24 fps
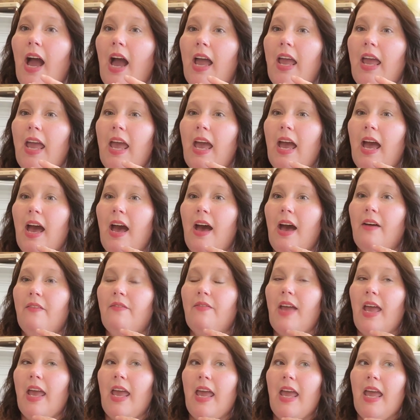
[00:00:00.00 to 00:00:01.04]

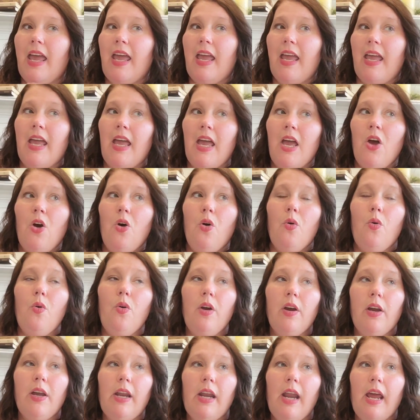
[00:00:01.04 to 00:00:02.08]
have a
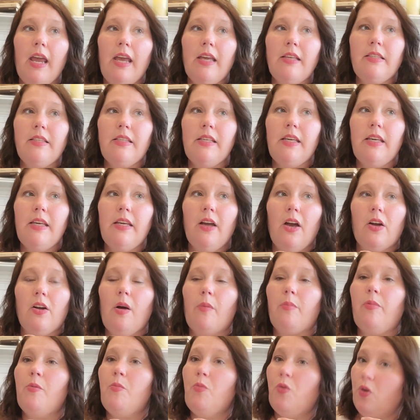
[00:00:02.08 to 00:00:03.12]

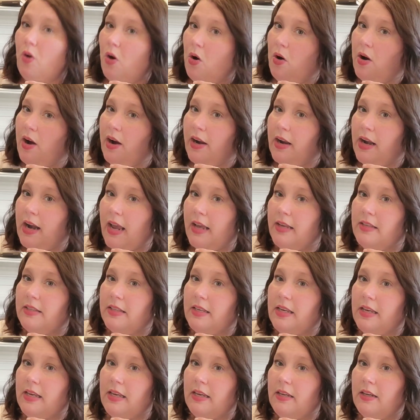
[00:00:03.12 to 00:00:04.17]
couple more
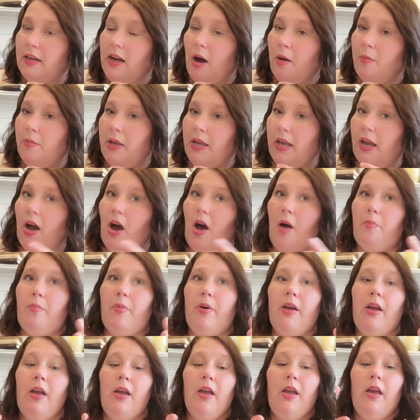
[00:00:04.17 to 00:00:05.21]
organizing coming up.
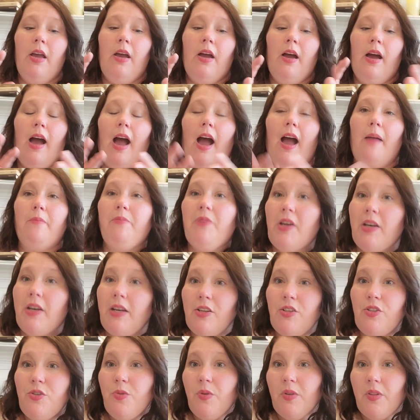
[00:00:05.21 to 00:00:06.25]
I'm going to
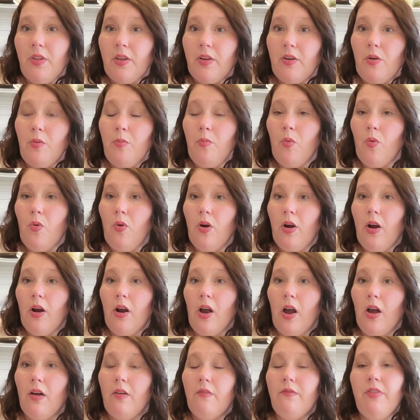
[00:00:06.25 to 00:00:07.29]
do a little
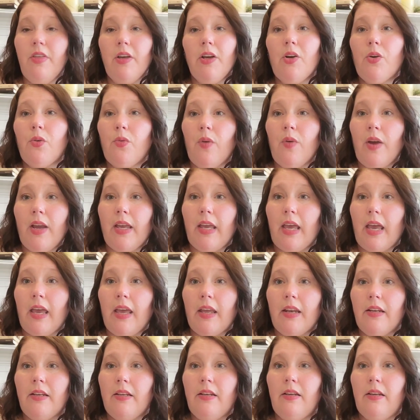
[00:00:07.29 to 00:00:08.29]
more of the Cricut